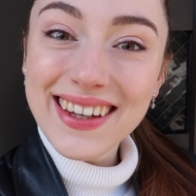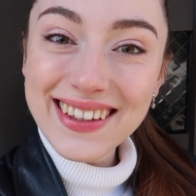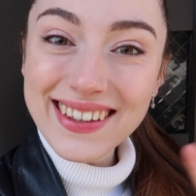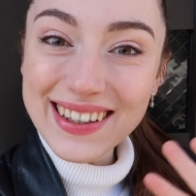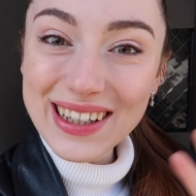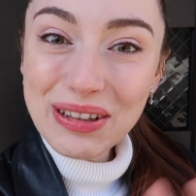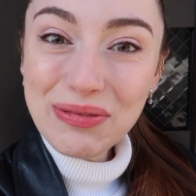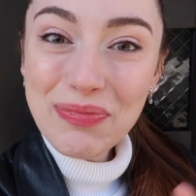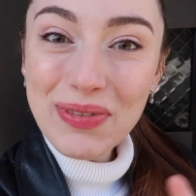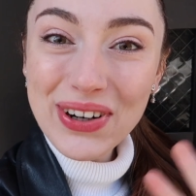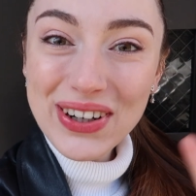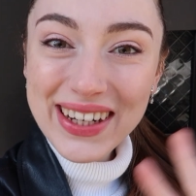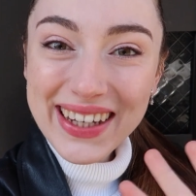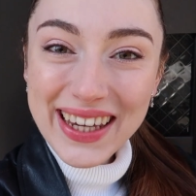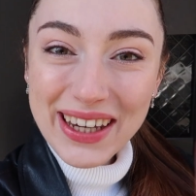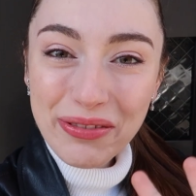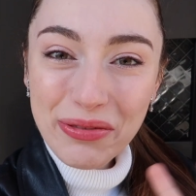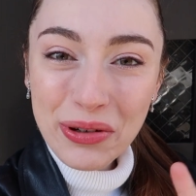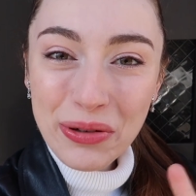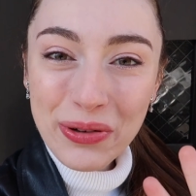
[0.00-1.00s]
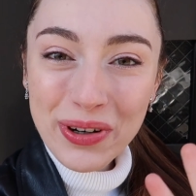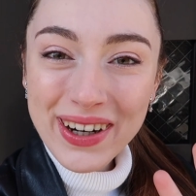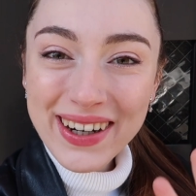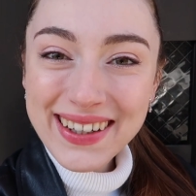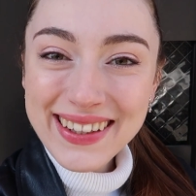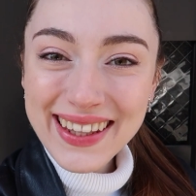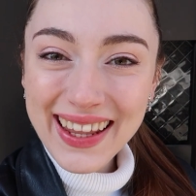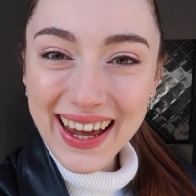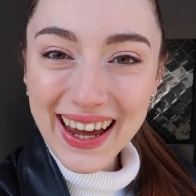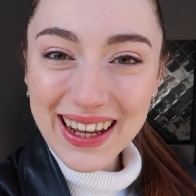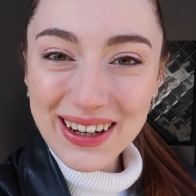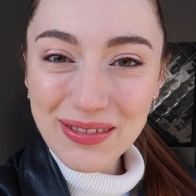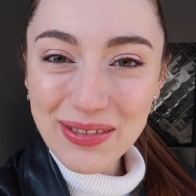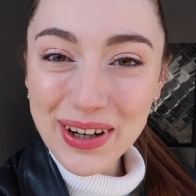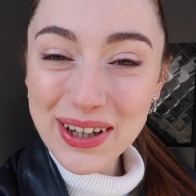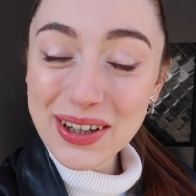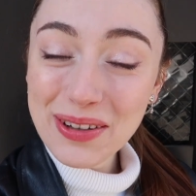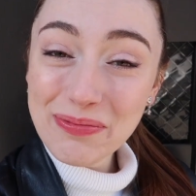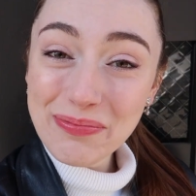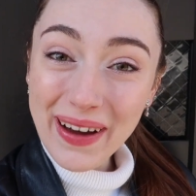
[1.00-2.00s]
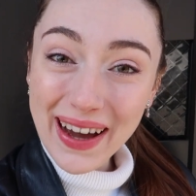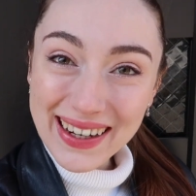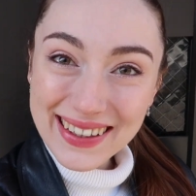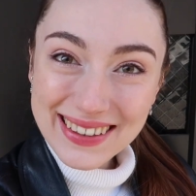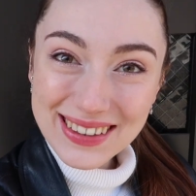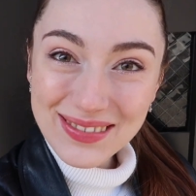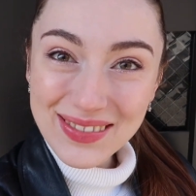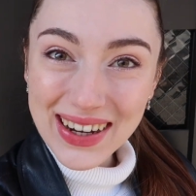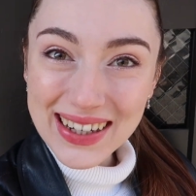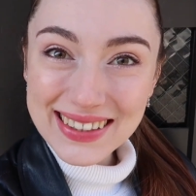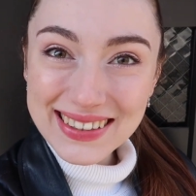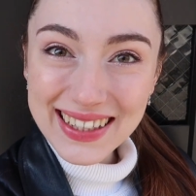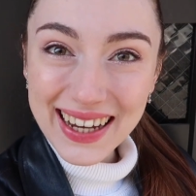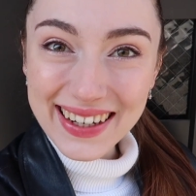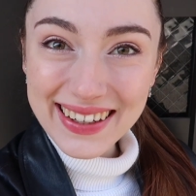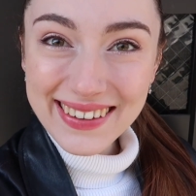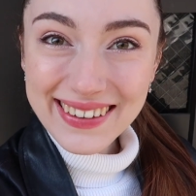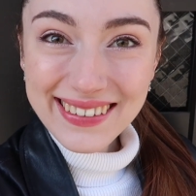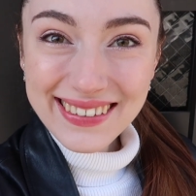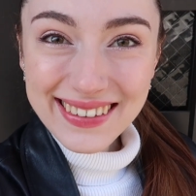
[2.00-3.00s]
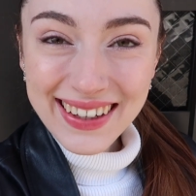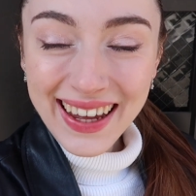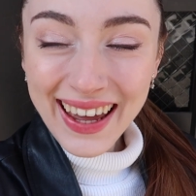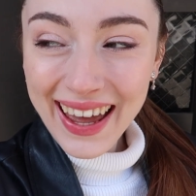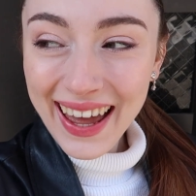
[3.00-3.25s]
Good morning everyone and welcome back to my channel.